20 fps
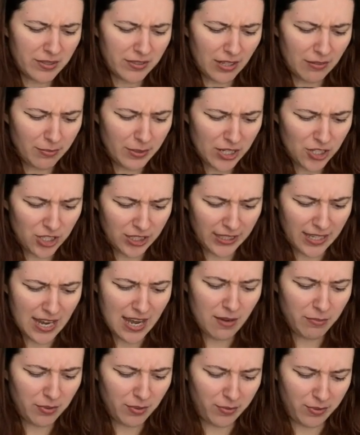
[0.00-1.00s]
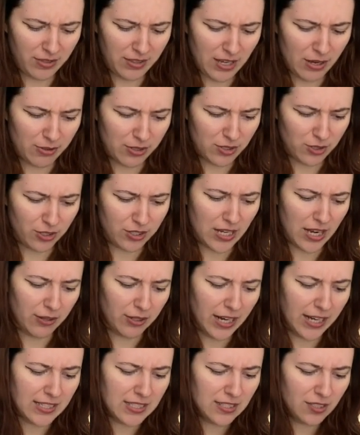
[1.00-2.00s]
I'm actually happy with how it turned out.
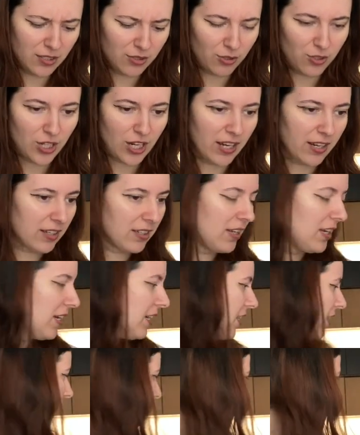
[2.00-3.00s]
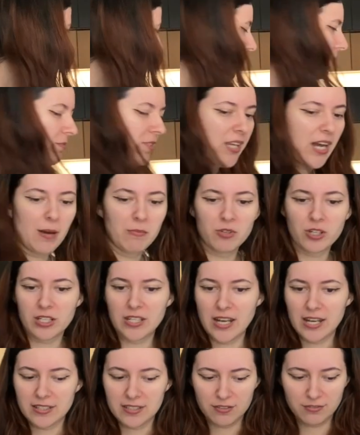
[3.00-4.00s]
I need to check if I'm dumb or
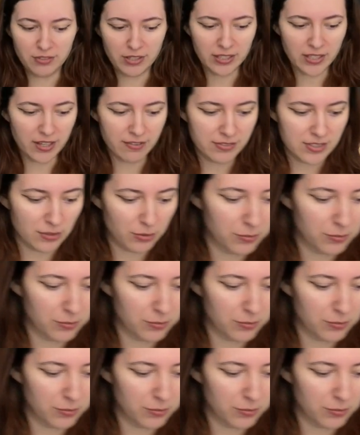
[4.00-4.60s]
not, if I left a